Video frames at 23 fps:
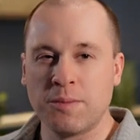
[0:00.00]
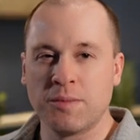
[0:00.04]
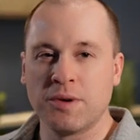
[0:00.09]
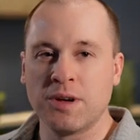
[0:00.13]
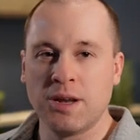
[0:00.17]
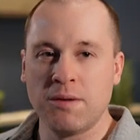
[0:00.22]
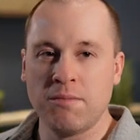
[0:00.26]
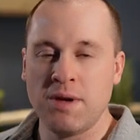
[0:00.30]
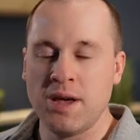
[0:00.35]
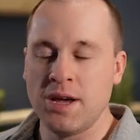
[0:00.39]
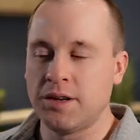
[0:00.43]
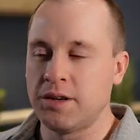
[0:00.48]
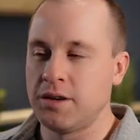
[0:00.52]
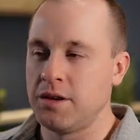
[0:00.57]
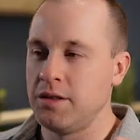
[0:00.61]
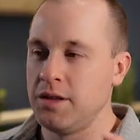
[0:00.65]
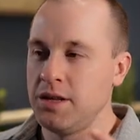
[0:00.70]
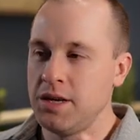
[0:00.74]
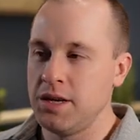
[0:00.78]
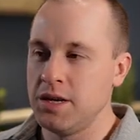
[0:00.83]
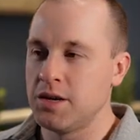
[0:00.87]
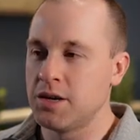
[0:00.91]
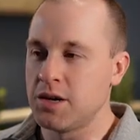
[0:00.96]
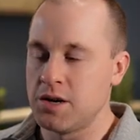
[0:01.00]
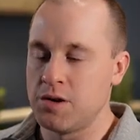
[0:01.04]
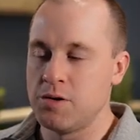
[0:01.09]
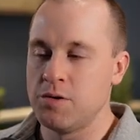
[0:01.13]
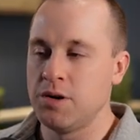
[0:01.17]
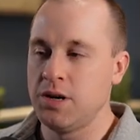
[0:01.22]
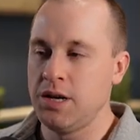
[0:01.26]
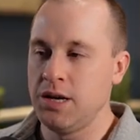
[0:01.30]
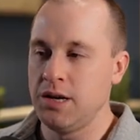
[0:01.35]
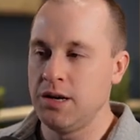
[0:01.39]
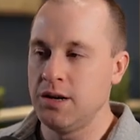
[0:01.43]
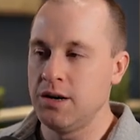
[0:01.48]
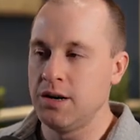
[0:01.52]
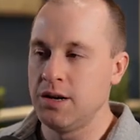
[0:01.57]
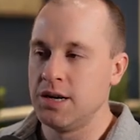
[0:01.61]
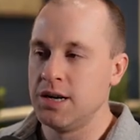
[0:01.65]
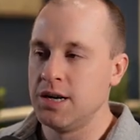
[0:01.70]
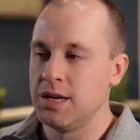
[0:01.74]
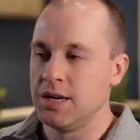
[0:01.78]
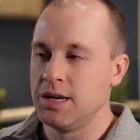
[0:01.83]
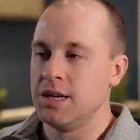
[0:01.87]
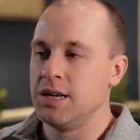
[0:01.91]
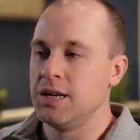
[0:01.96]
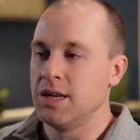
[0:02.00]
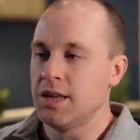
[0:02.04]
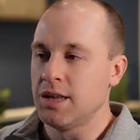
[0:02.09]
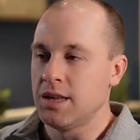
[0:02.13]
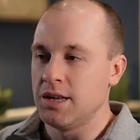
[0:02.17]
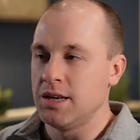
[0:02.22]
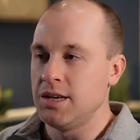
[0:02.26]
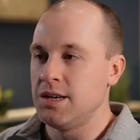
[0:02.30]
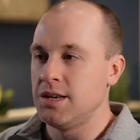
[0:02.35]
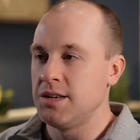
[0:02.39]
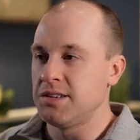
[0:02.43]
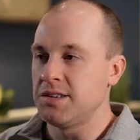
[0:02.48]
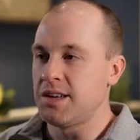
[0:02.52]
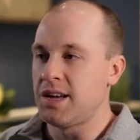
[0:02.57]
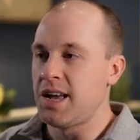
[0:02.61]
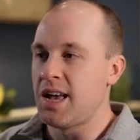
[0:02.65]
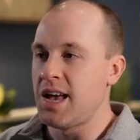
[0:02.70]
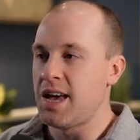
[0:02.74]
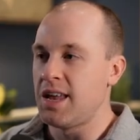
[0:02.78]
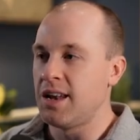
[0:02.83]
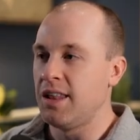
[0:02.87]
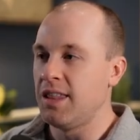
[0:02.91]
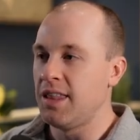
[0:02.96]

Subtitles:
I'm gonna make to the code here is I had a